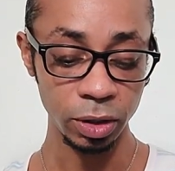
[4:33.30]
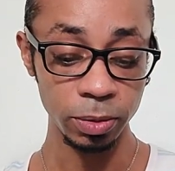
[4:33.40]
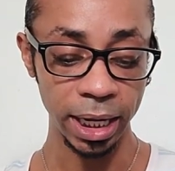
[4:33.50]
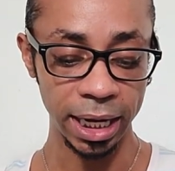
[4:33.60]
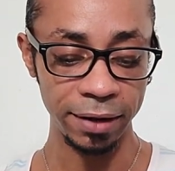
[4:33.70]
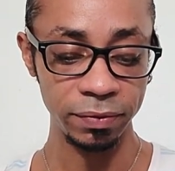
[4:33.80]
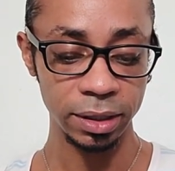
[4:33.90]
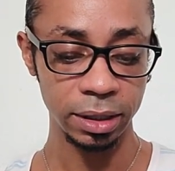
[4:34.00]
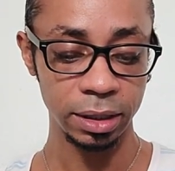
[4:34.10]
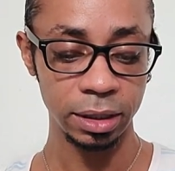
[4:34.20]
Okay?
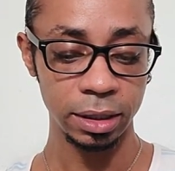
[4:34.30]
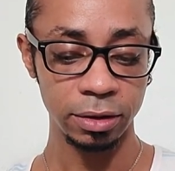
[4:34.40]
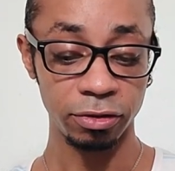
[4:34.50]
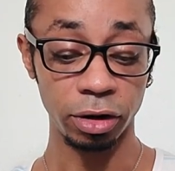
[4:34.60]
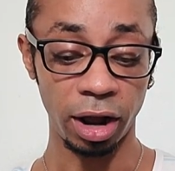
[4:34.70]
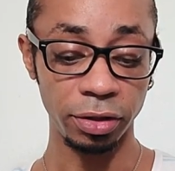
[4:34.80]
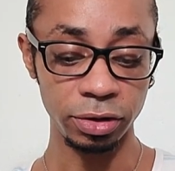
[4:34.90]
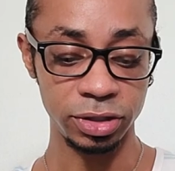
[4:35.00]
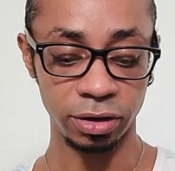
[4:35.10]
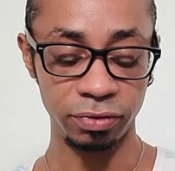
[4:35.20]
For
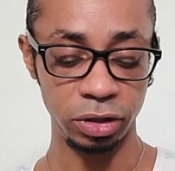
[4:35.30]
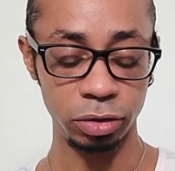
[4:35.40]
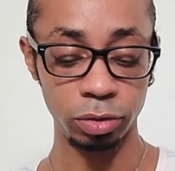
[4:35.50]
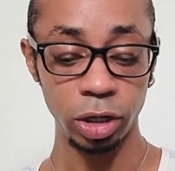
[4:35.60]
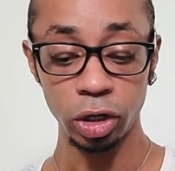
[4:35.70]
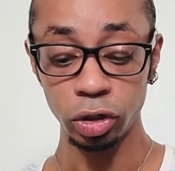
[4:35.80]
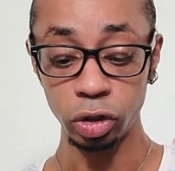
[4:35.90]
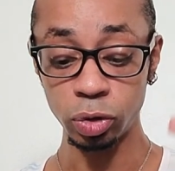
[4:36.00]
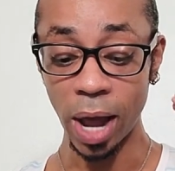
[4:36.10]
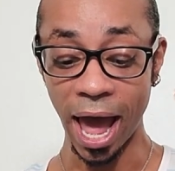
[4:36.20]
others of you,
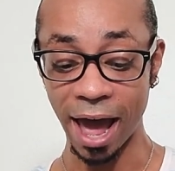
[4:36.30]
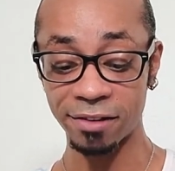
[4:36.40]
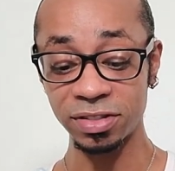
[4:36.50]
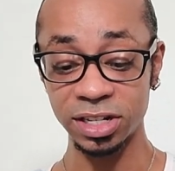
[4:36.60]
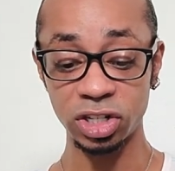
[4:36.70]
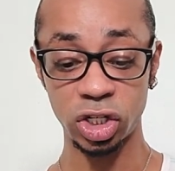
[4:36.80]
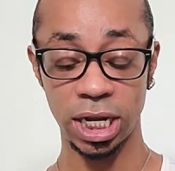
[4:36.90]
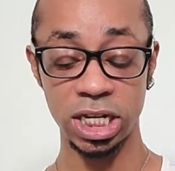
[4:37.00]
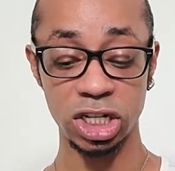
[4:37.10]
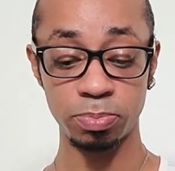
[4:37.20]
you have this
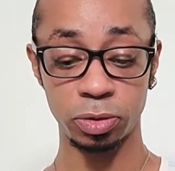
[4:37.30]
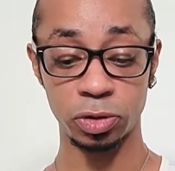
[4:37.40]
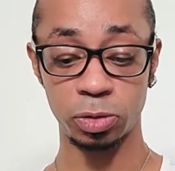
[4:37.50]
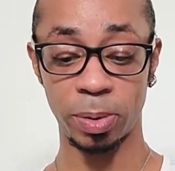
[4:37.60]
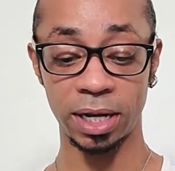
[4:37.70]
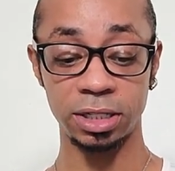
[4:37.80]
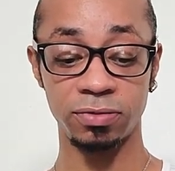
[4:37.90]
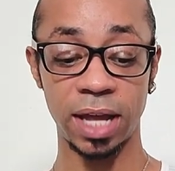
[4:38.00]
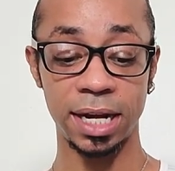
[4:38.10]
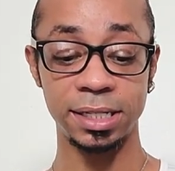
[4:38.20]
change in
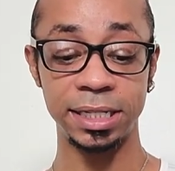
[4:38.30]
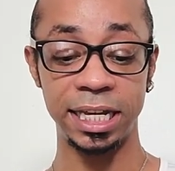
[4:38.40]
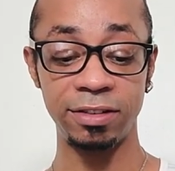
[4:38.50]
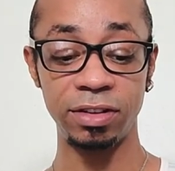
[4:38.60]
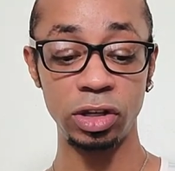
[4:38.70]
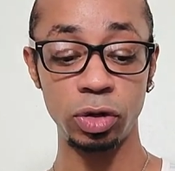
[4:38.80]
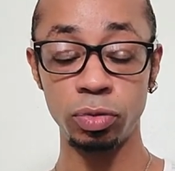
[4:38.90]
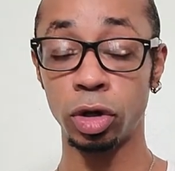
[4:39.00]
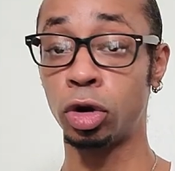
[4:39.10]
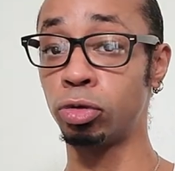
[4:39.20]
perspective that is giving you
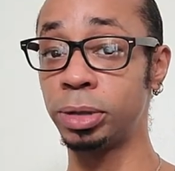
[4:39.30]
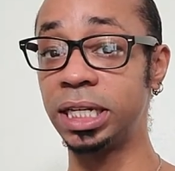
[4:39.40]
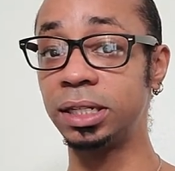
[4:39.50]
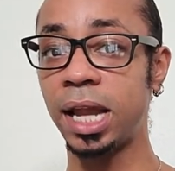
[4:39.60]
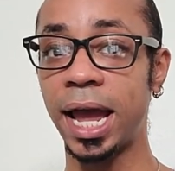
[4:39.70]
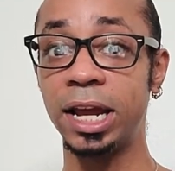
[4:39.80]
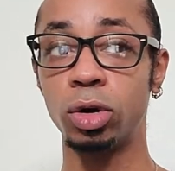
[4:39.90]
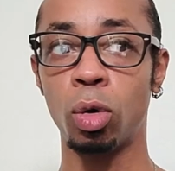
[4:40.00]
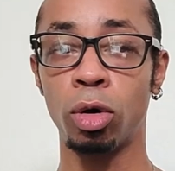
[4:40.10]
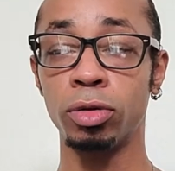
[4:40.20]
the green
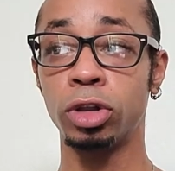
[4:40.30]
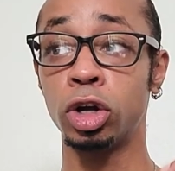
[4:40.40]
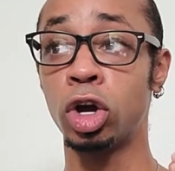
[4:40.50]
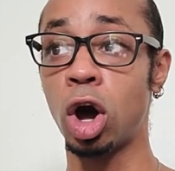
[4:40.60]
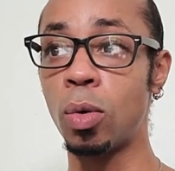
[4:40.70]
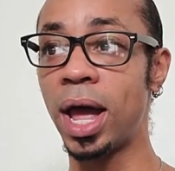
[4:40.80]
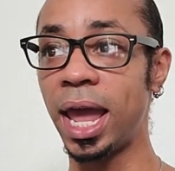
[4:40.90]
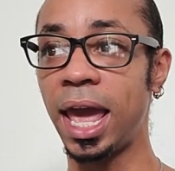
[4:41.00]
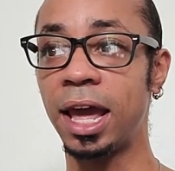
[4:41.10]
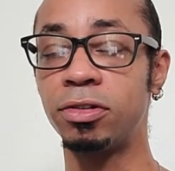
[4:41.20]
light or the go
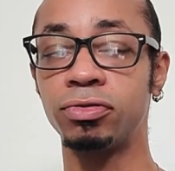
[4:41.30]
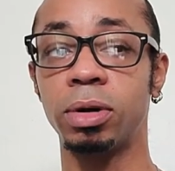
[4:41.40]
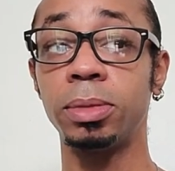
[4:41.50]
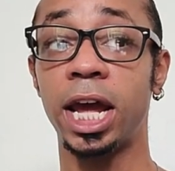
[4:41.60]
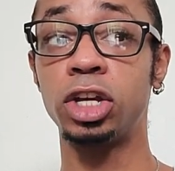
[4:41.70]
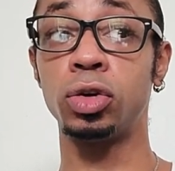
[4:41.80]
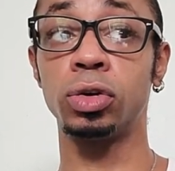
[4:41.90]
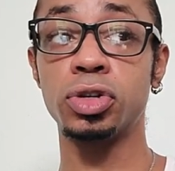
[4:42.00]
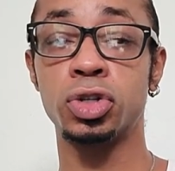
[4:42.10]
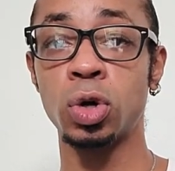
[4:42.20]
ahead from like
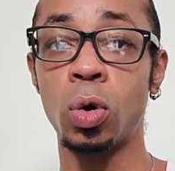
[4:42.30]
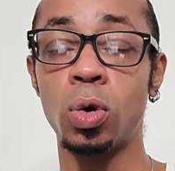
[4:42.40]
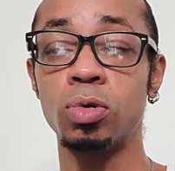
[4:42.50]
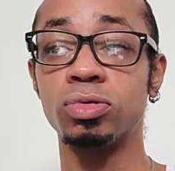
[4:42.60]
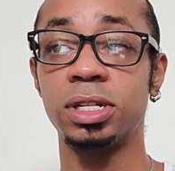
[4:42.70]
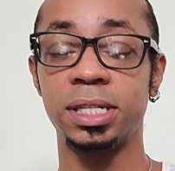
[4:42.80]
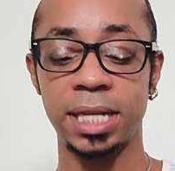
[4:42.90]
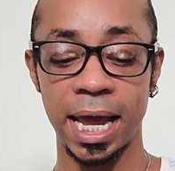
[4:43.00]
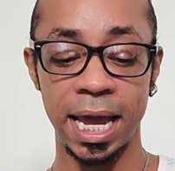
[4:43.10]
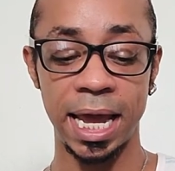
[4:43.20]
your soul to
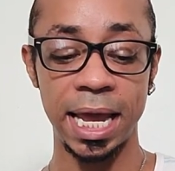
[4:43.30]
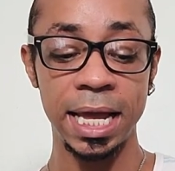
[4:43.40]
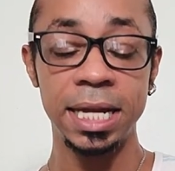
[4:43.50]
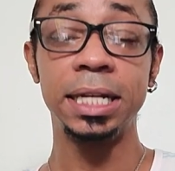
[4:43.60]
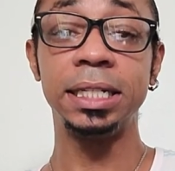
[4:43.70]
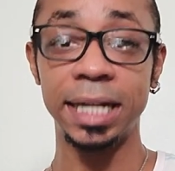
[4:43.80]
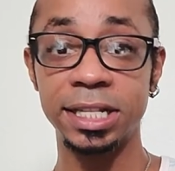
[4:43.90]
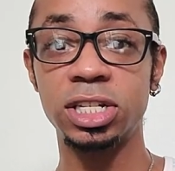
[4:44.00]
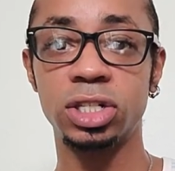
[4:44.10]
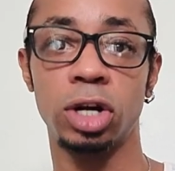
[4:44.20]
say,
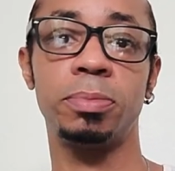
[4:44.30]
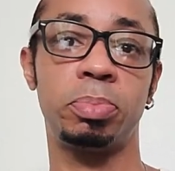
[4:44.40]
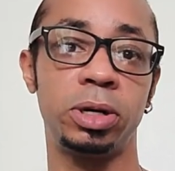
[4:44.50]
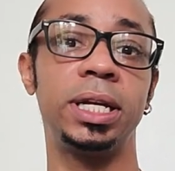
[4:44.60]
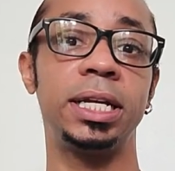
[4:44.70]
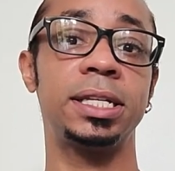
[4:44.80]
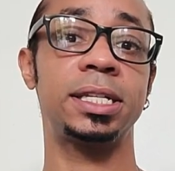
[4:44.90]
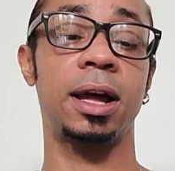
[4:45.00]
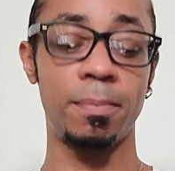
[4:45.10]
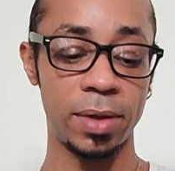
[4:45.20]
let's start putting
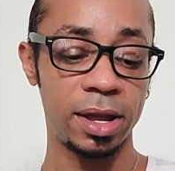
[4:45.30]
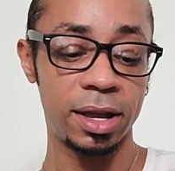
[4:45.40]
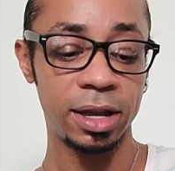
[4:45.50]
some